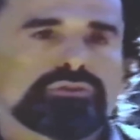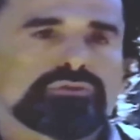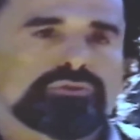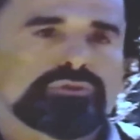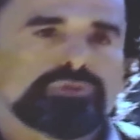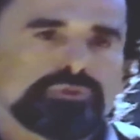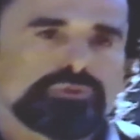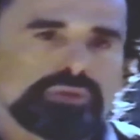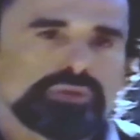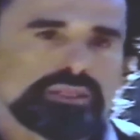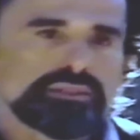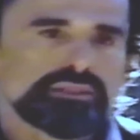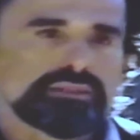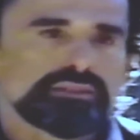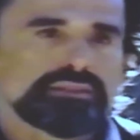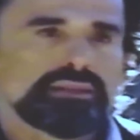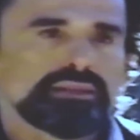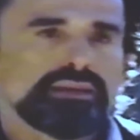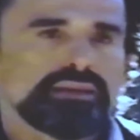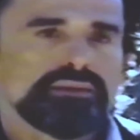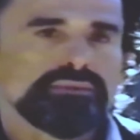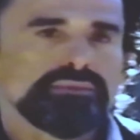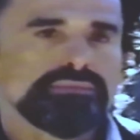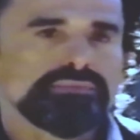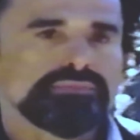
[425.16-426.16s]
through its
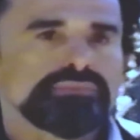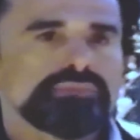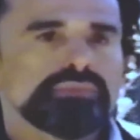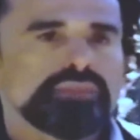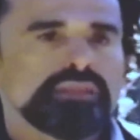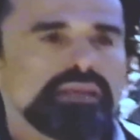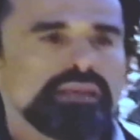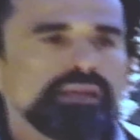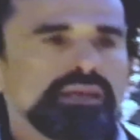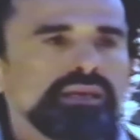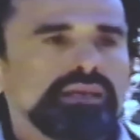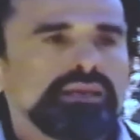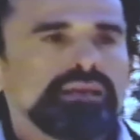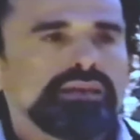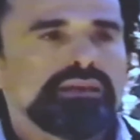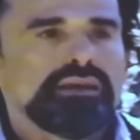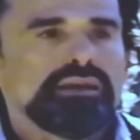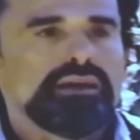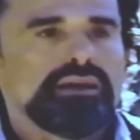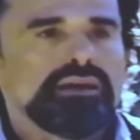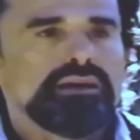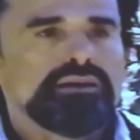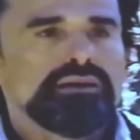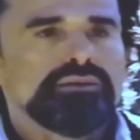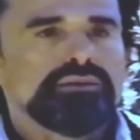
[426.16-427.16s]
um,
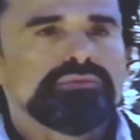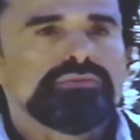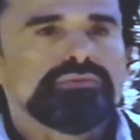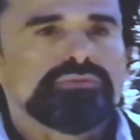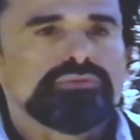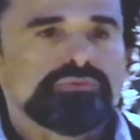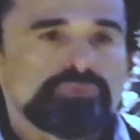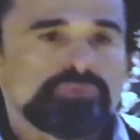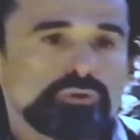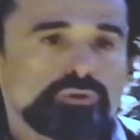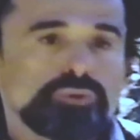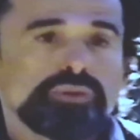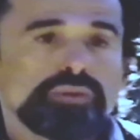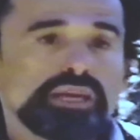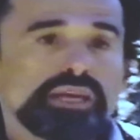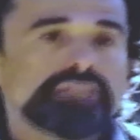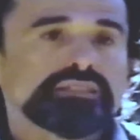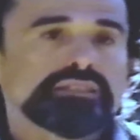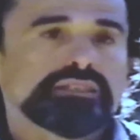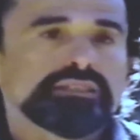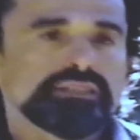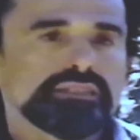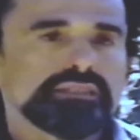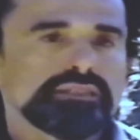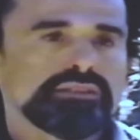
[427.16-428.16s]
uh,
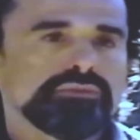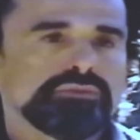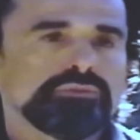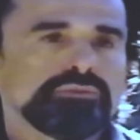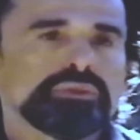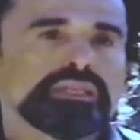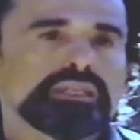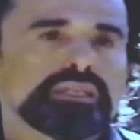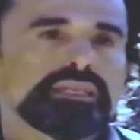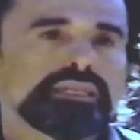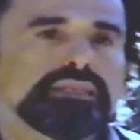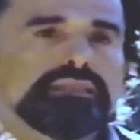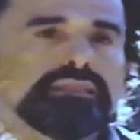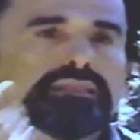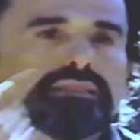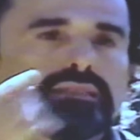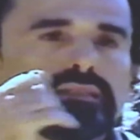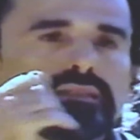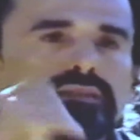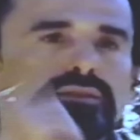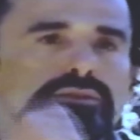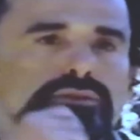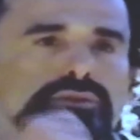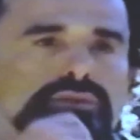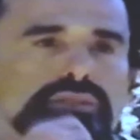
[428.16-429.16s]
formation and release
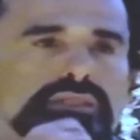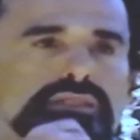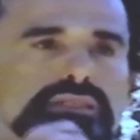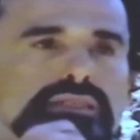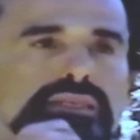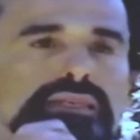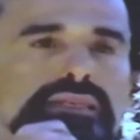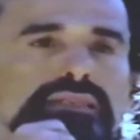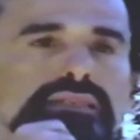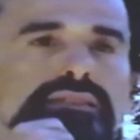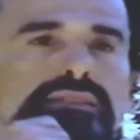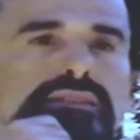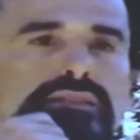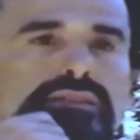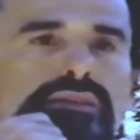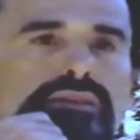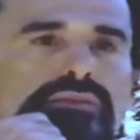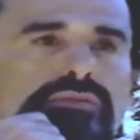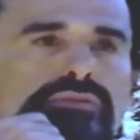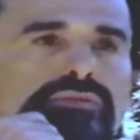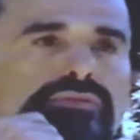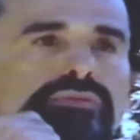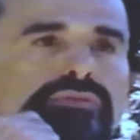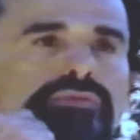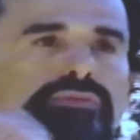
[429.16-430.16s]
into its, its
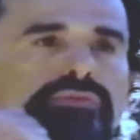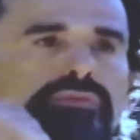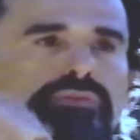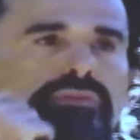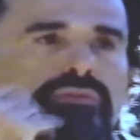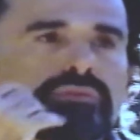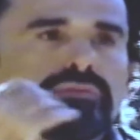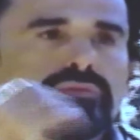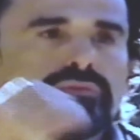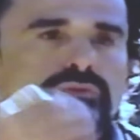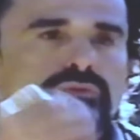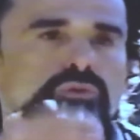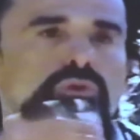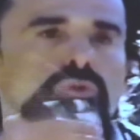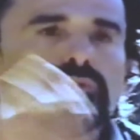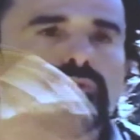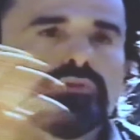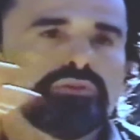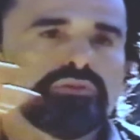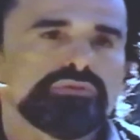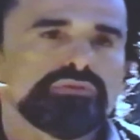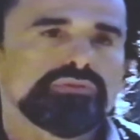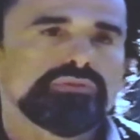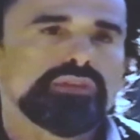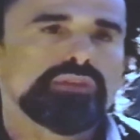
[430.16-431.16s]
uh, uh form
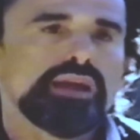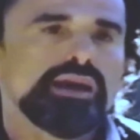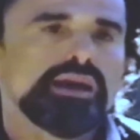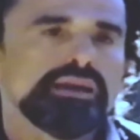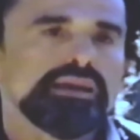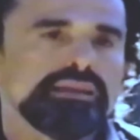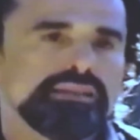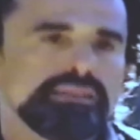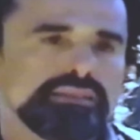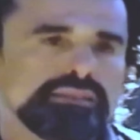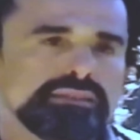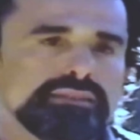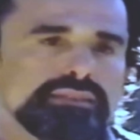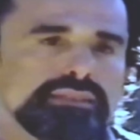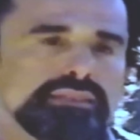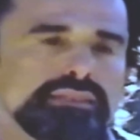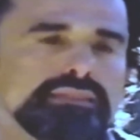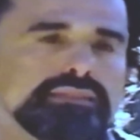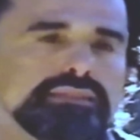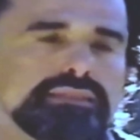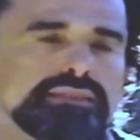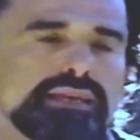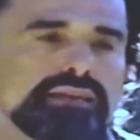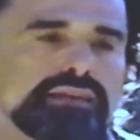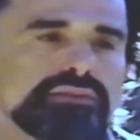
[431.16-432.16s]
of flight, its
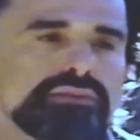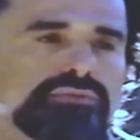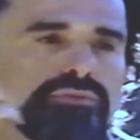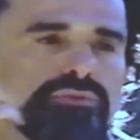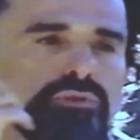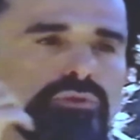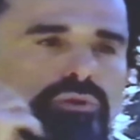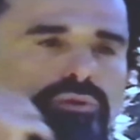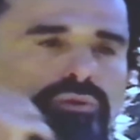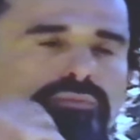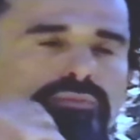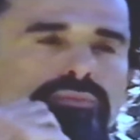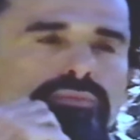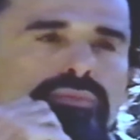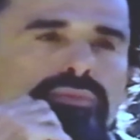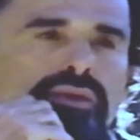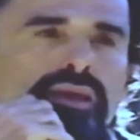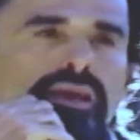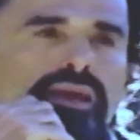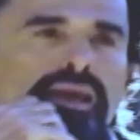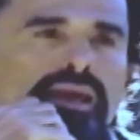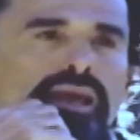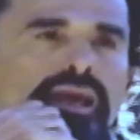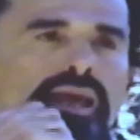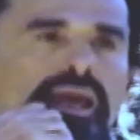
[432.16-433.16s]
insect form,
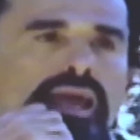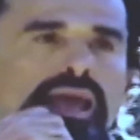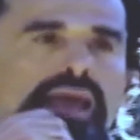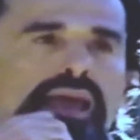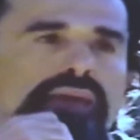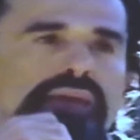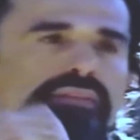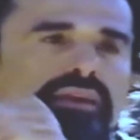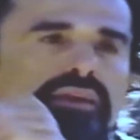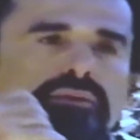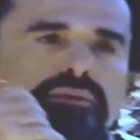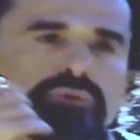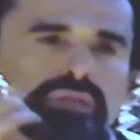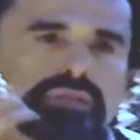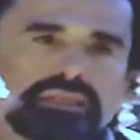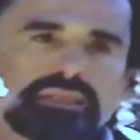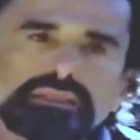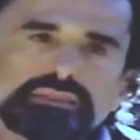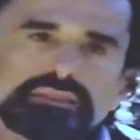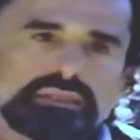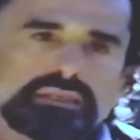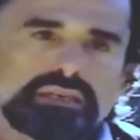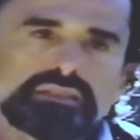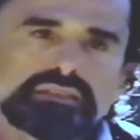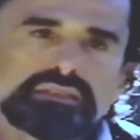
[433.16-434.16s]
and they would
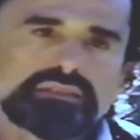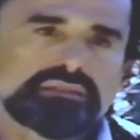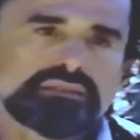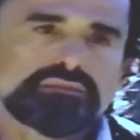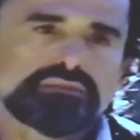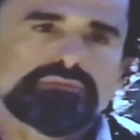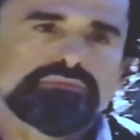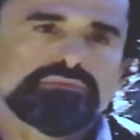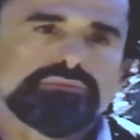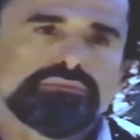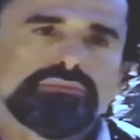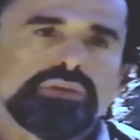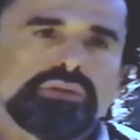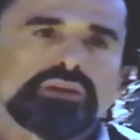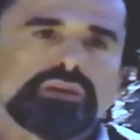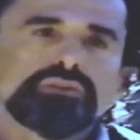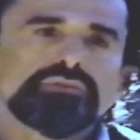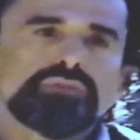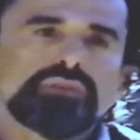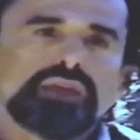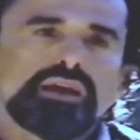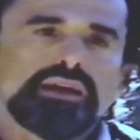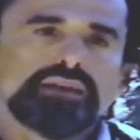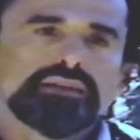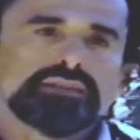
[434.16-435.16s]
eat just
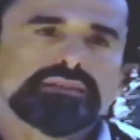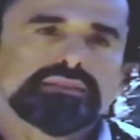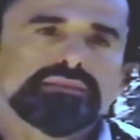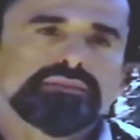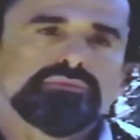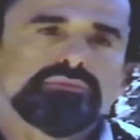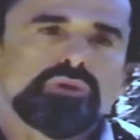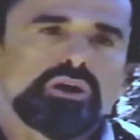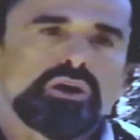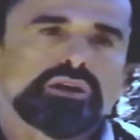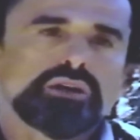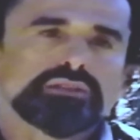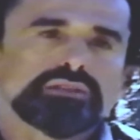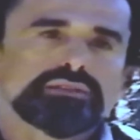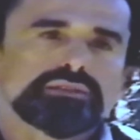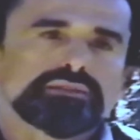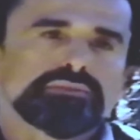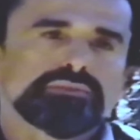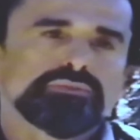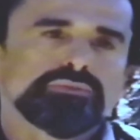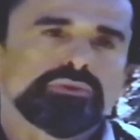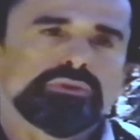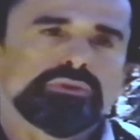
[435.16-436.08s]
butterflies and moths